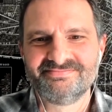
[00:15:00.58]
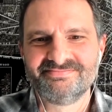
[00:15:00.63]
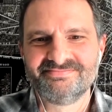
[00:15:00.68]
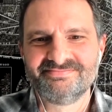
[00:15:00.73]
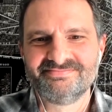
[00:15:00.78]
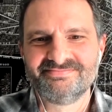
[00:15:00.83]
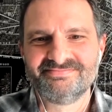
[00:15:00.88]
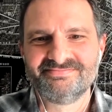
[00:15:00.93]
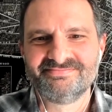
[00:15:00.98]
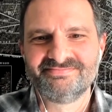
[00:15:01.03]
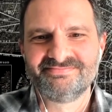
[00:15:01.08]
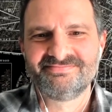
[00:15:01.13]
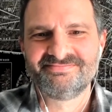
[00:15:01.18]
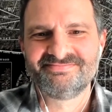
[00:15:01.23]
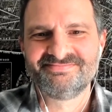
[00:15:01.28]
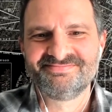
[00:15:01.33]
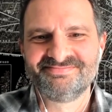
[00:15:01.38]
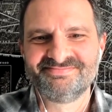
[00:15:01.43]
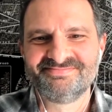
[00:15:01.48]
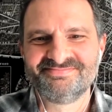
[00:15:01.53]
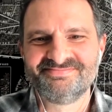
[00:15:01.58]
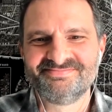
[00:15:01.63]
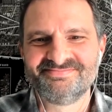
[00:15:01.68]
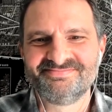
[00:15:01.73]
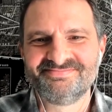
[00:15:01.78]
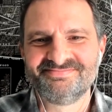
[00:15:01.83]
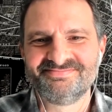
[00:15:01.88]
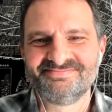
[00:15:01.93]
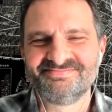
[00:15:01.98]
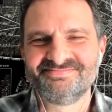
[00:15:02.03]

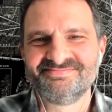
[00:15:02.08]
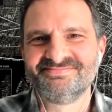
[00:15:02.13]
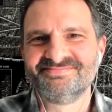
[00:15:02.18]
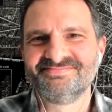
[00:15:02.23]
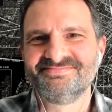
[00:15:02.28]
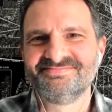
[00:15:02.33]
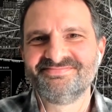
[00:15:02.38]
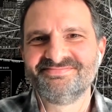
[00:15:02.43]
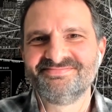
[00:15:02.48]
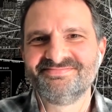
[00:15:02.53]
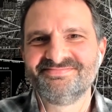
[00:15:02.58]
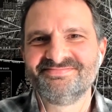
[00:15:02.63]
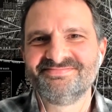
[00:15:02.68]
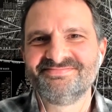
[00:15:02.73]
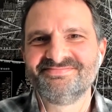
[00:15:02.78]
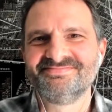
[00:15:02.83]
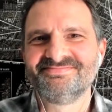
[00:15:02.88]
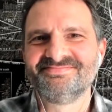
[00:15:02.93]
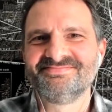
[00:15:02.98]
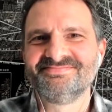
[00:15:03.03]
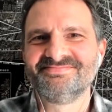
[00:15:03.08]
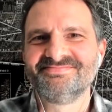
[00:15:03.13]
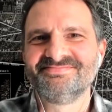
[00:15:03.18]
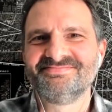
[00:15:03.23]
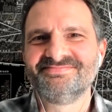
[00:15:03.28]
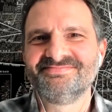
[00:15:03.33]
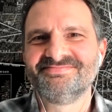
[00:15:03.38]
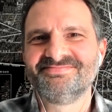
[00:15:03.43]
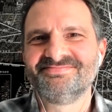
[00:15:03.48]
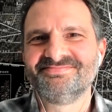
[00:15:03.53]

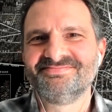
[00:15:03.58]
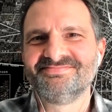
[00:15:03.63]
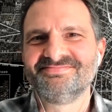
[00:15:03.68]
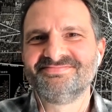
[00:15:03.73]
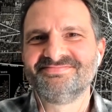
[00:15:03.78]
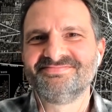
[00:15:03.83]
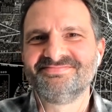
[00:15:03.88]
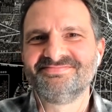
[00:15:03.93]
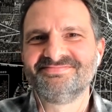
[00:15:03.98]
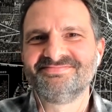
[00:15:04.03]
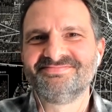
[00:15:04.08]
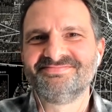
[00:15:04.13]
No words are spoken by the person on screen.